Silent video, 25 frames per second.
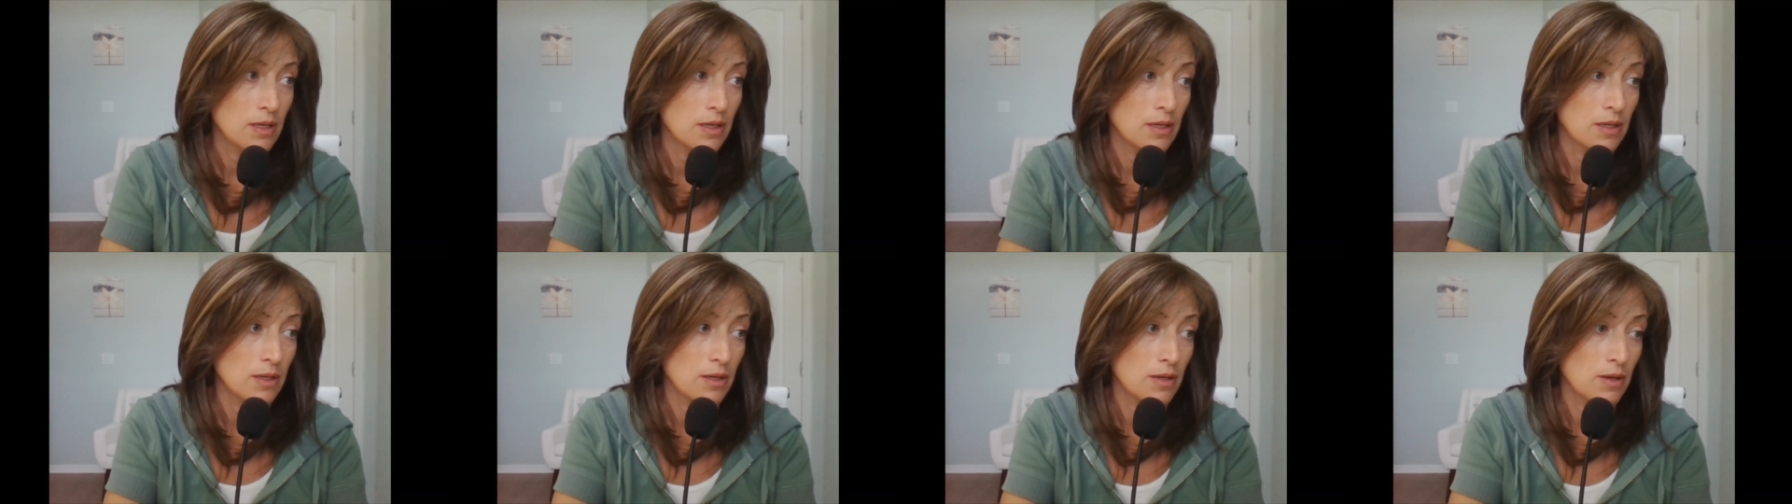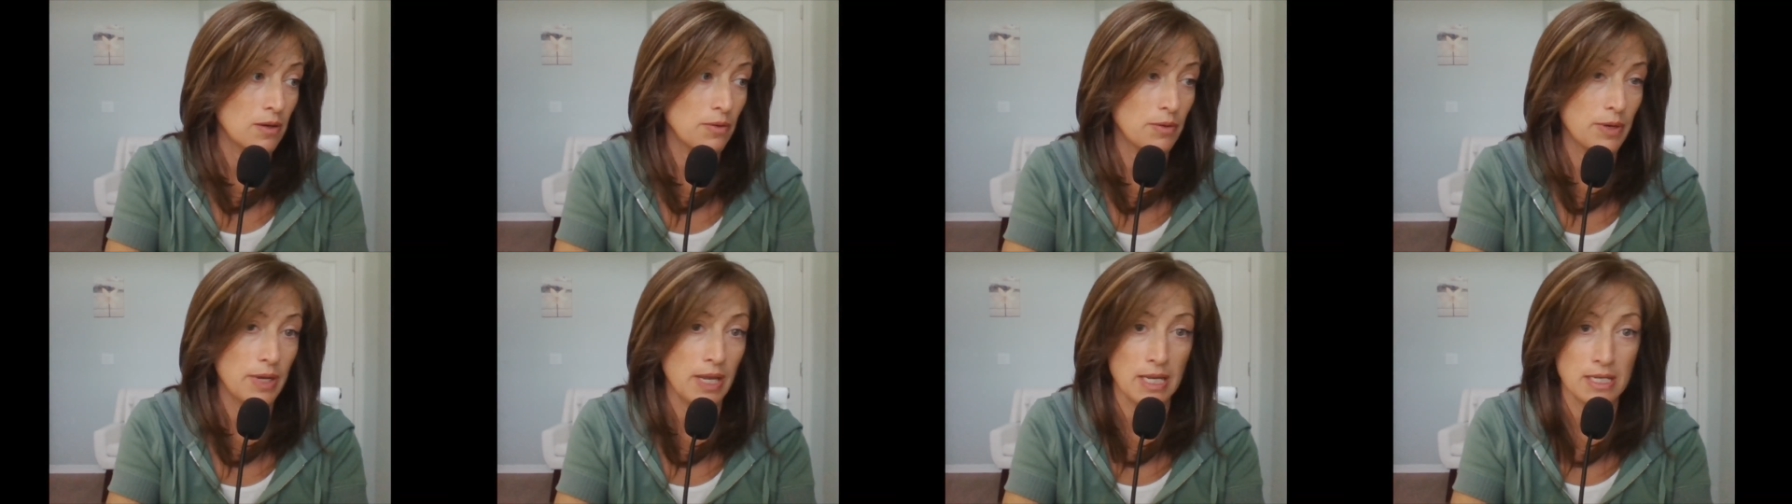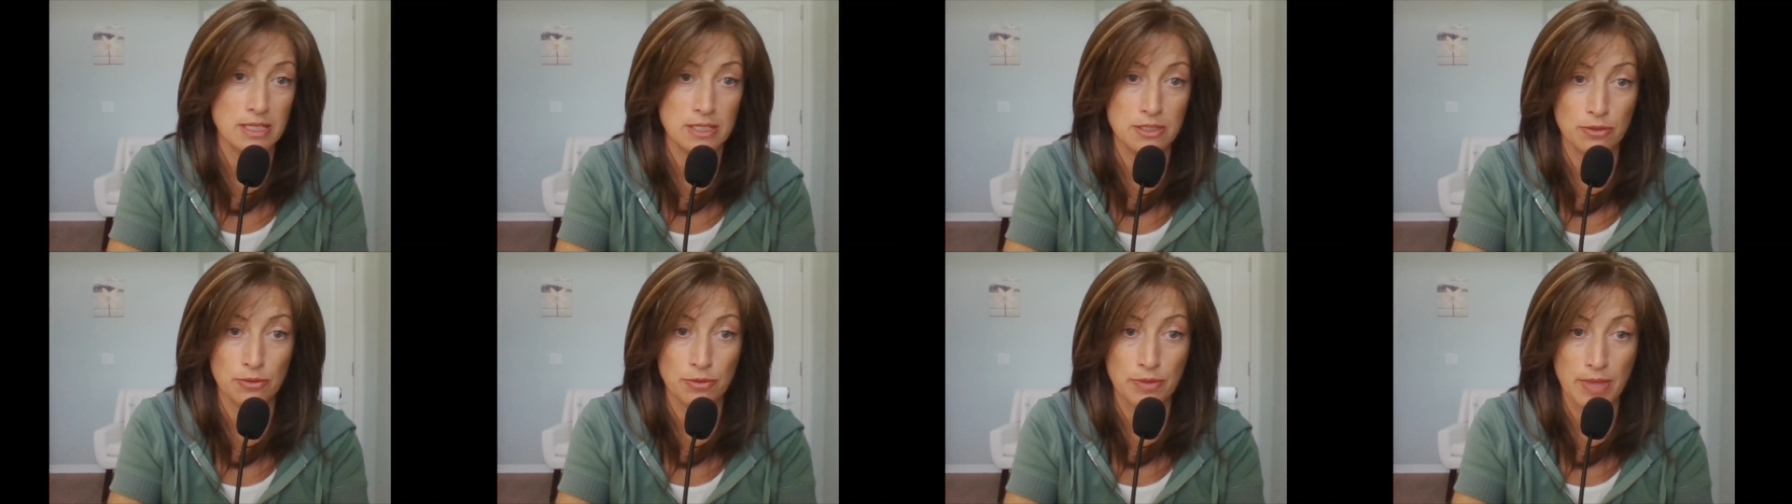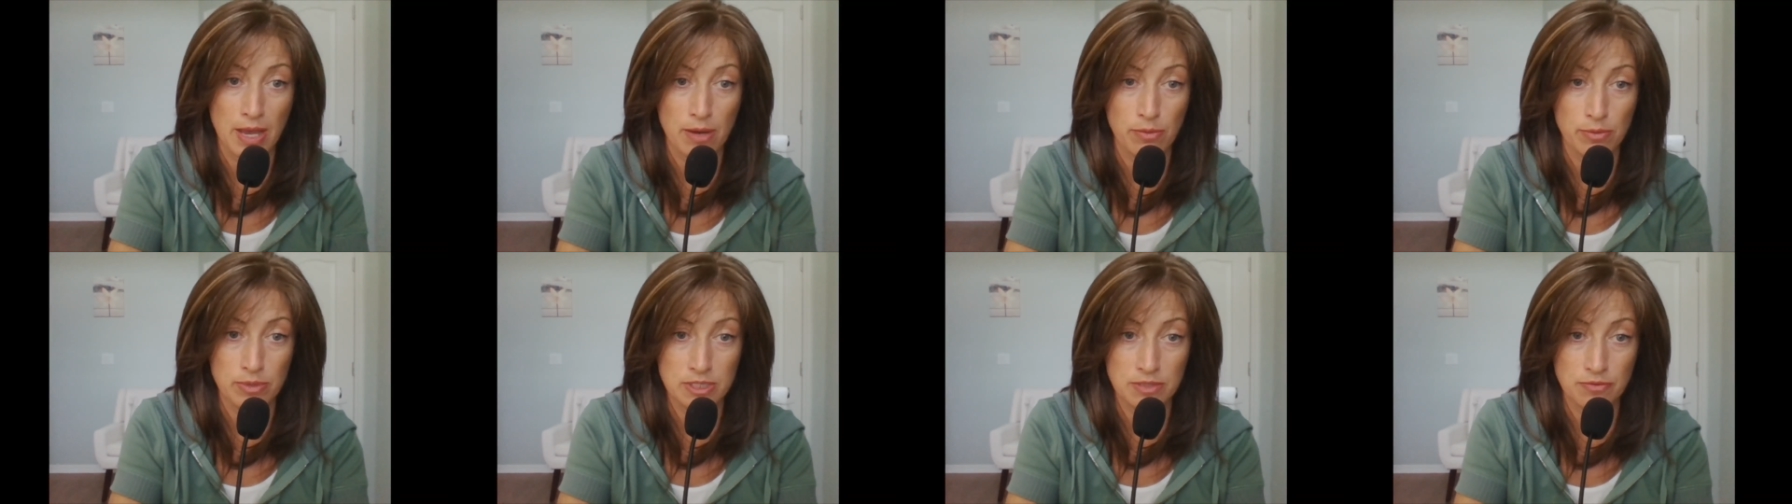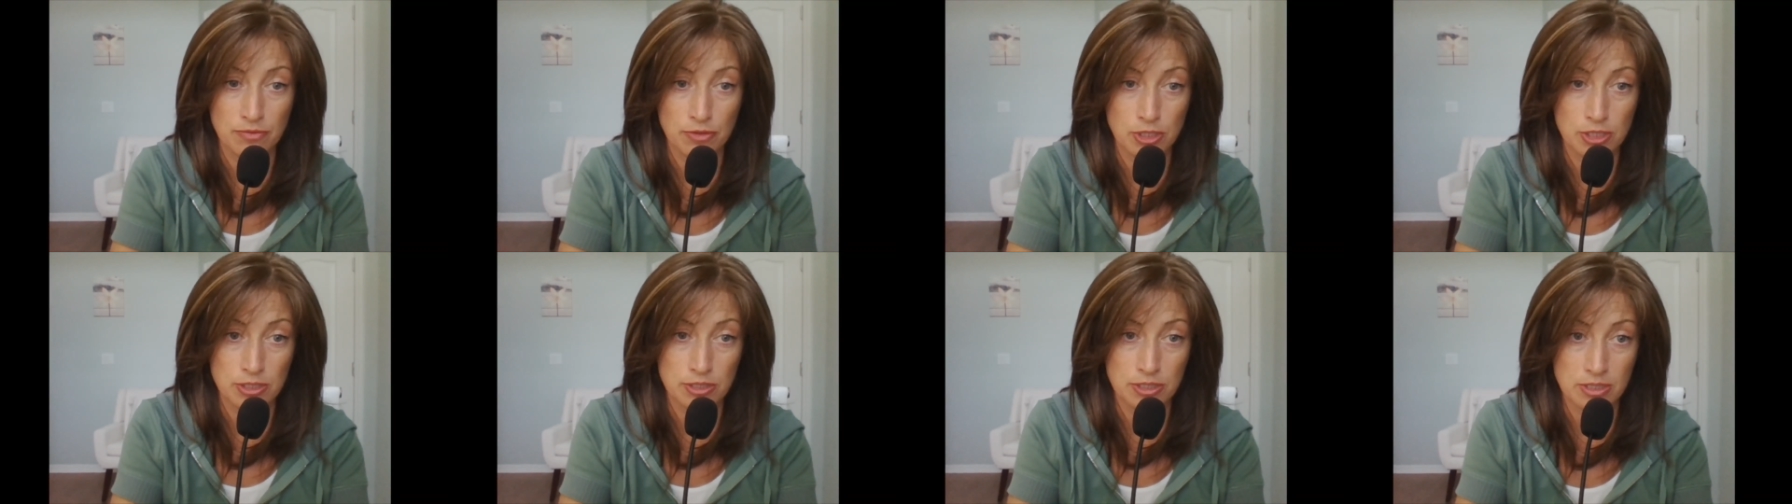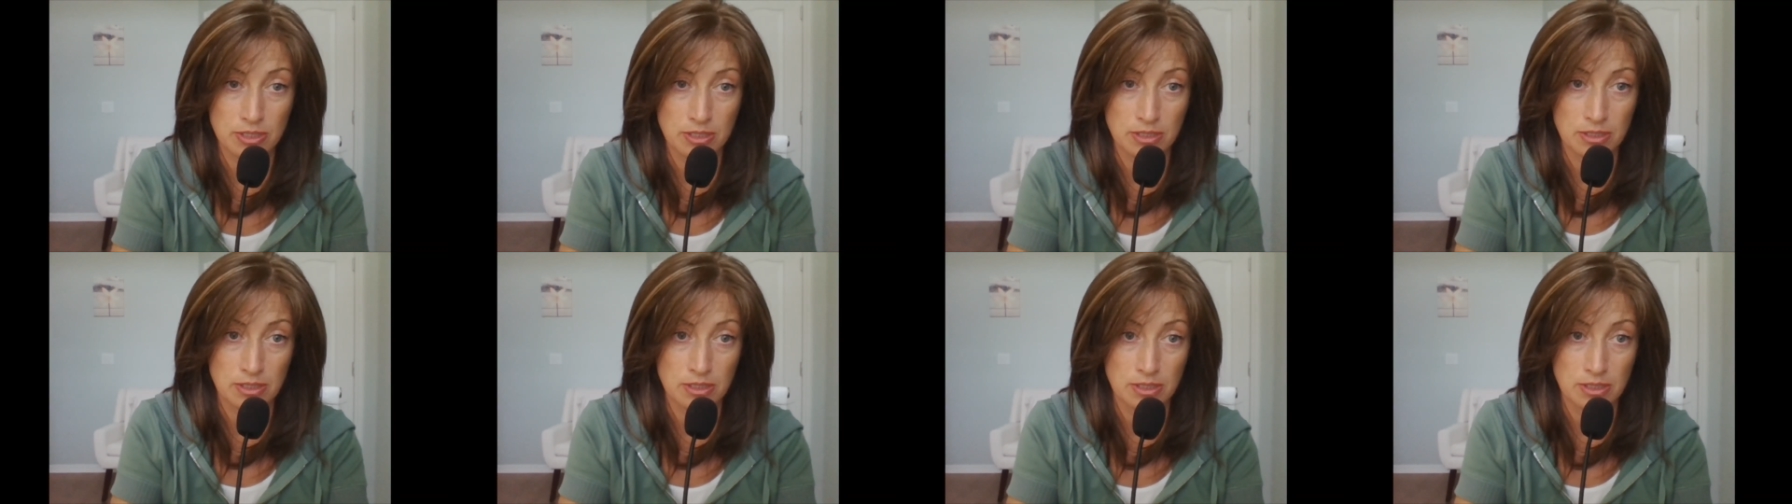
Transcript: Okay, so that was verse